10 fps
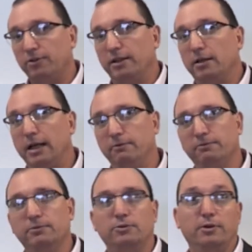and
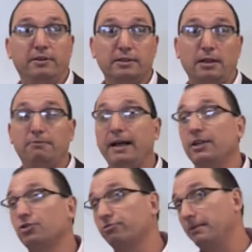doing things like value
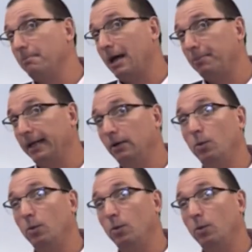stream mapping,